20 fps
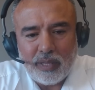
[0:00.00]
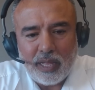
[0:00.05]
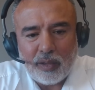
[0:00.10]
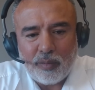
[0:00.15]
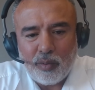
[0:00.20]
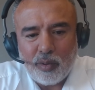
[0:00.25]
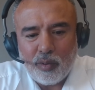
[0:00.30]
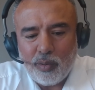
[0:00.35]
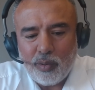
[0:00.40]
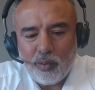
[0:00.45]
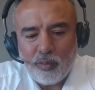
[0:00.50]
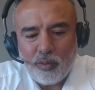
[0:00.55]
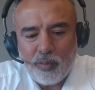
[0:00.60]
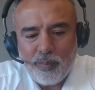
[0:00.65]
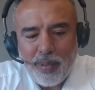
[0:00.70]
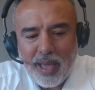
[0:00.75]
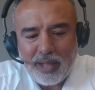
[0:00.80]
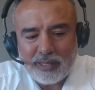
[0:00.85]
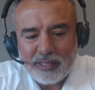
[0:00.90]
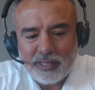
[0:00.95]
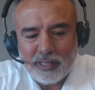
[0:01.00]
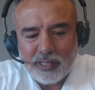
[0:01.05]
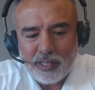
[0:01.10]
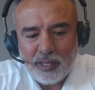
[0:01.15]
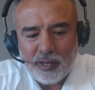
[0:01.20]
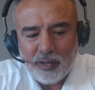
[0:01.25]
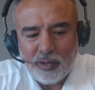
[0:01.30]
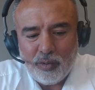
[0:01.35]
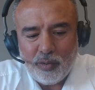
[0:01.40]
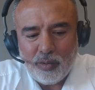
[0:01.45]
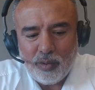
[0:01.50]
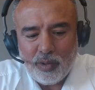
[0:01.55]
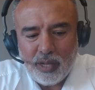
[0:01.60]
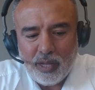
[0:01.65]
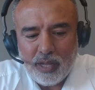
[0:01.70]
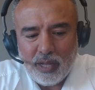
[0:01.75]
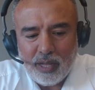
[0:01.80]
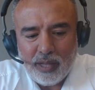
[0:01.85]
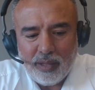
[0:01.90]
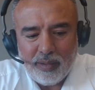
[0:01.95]
Like we would go back to,
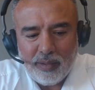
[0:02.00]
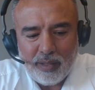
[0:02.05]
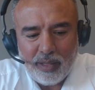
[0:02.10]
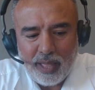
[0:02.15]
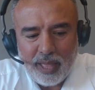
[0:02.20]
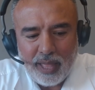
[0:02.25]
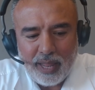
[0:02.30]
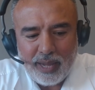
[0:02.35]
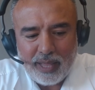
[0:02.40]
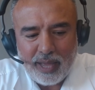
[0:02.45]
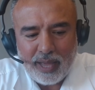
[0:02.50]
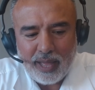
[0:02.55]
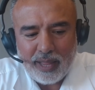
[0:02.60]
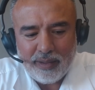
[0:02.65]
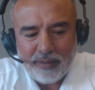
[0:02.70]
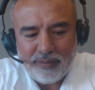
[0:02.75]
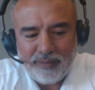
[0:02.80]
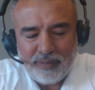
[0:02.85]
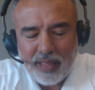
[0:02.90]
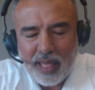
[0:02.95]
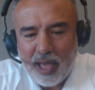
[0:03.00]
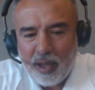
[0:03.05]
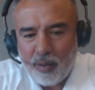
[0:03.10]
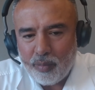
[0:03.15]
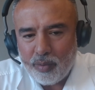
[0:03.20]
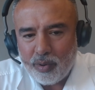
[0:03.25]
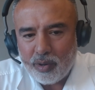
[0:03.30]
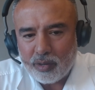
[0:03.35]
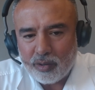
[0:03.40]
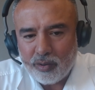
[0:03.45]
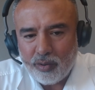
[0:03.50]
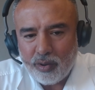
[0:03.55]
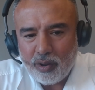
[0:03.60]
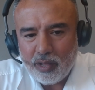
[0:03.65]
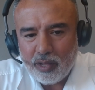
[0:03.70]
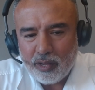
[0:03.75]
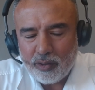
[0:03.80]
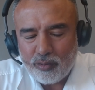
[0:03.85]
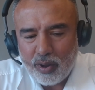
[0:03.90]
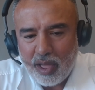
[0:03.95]
any kind of flat work,
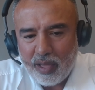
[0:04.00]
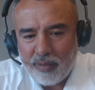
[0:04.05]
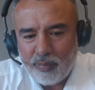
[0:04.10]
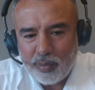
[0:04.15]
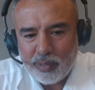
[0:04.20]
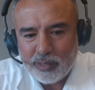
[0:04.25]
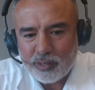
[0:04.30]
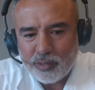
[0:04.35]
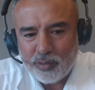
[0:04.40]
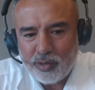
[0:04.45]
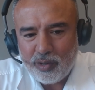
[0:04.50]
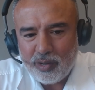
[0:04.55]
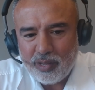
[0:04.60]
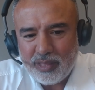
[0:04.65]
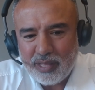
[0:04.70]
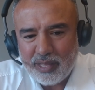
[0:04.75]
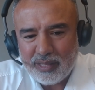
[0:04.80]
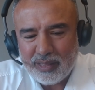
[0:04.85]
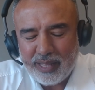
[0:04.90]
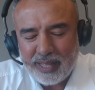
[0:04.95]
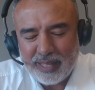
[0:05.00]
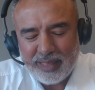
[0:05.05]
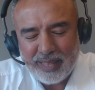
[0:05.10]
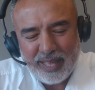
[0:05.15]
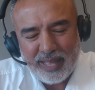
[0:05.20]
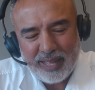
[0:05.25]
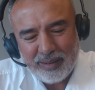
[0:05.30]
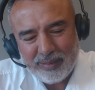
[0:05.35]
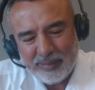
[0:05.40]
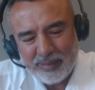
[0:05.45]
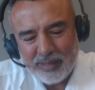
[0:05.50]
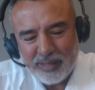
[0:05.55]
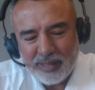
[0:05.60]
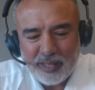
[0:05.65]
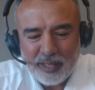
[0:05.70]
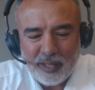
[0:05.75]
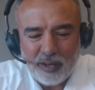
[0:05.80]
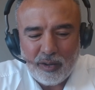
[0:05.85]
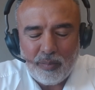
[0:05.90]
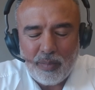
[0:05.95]
driveways or anything like that.
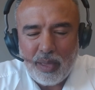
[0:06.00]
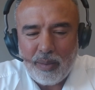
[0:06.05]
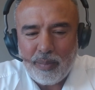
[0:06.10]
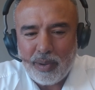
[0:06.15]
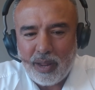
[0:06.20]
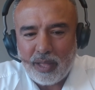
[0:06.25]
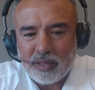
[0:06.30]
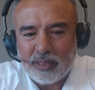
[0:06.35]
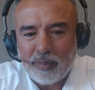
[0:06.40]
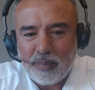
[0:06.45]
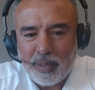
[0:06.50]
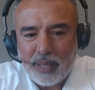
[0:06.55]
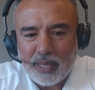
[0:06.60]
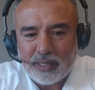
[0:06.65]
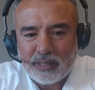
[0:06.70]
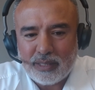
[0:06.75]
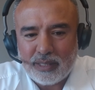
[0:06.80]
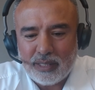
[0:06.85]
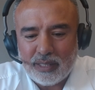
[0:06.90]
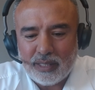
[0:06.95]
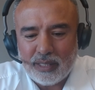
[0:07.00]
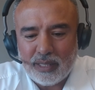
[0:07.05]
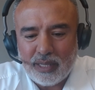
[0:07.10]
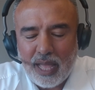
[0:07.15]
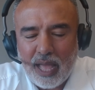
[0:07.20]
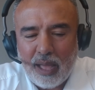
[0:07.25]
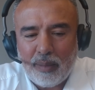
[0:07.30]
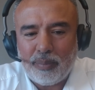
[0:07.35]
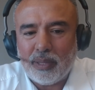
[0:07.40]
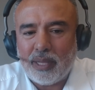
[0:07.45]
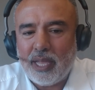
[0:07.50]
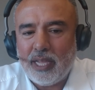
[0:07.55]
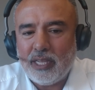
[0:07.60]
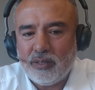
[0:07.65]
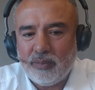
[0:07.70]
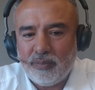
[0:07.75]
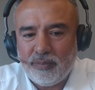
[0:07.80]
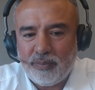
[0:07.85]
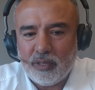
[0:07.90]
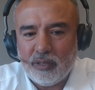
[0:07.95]
Maybe not the best
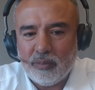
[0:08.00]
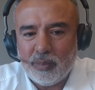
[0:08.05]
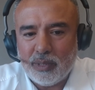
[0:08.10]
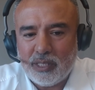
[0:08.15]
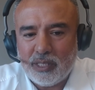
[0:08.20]
application for the